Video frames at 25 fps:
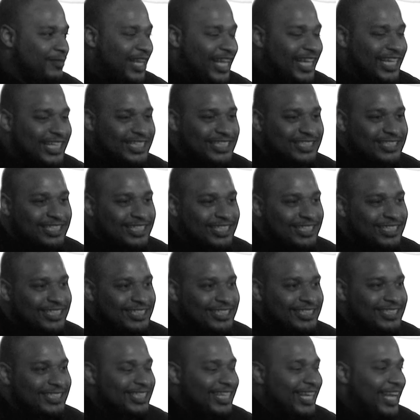Like,
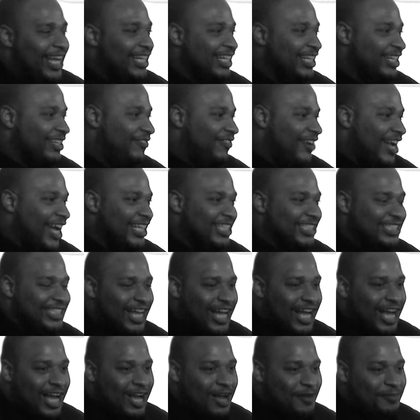I need to find a
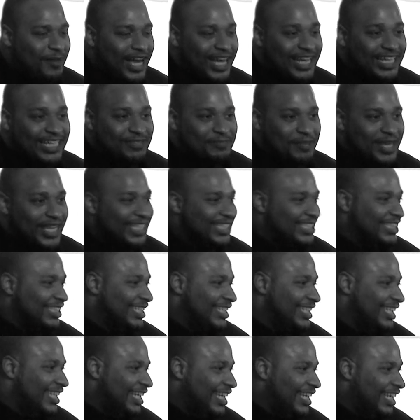job. I didn't make it to
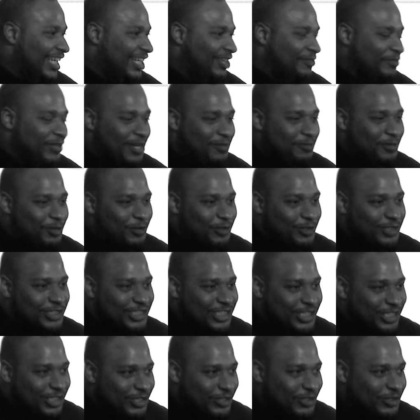the league. What I'm going
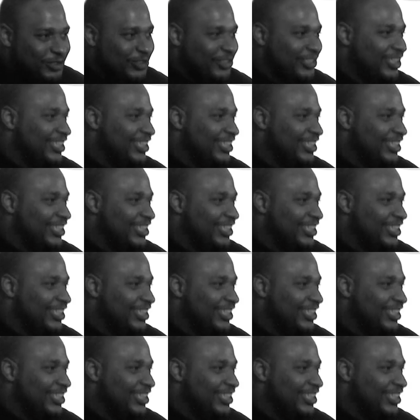to do?